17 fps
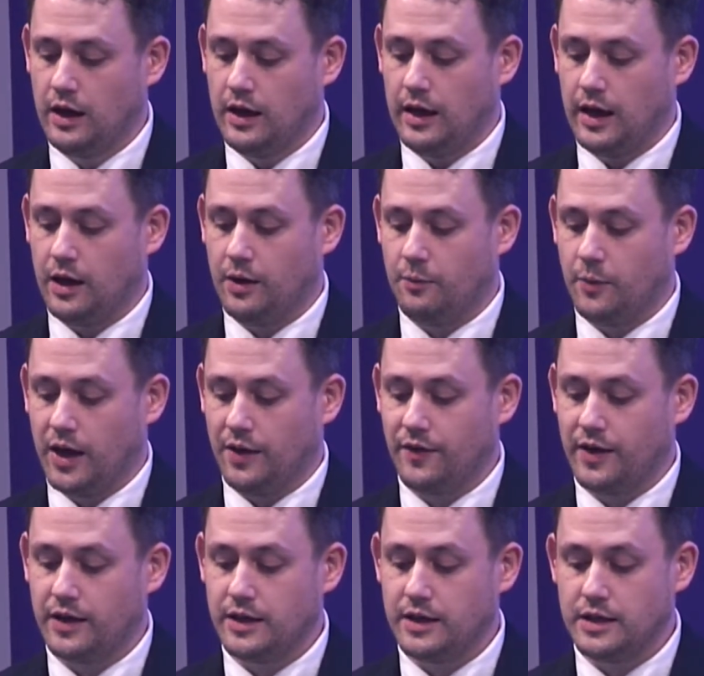And
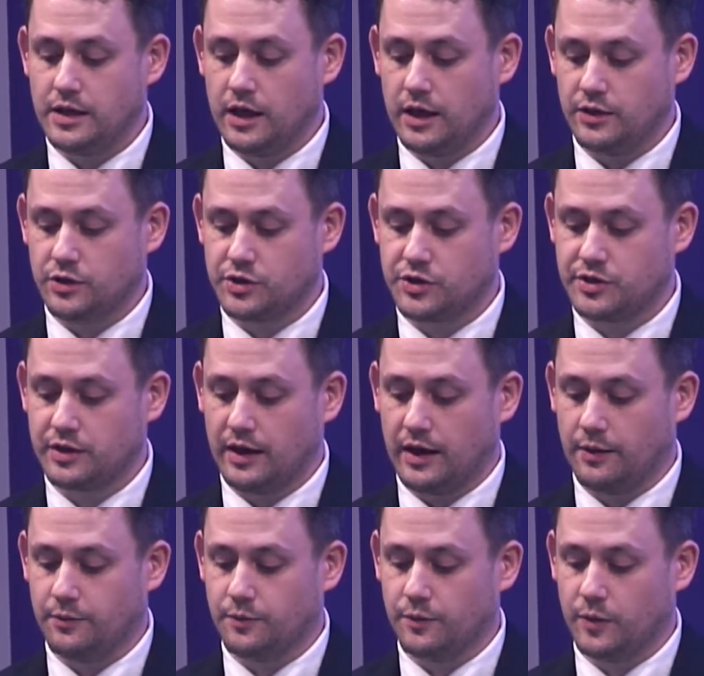he is
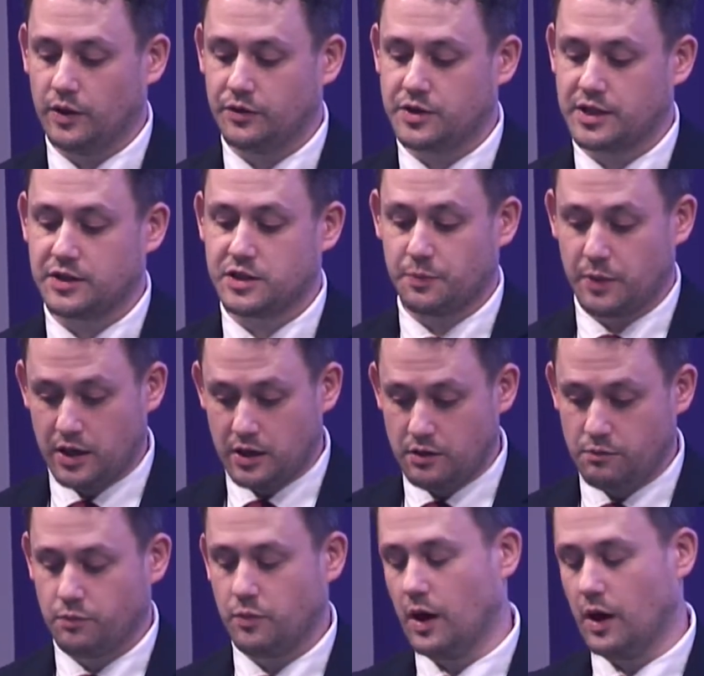said to be,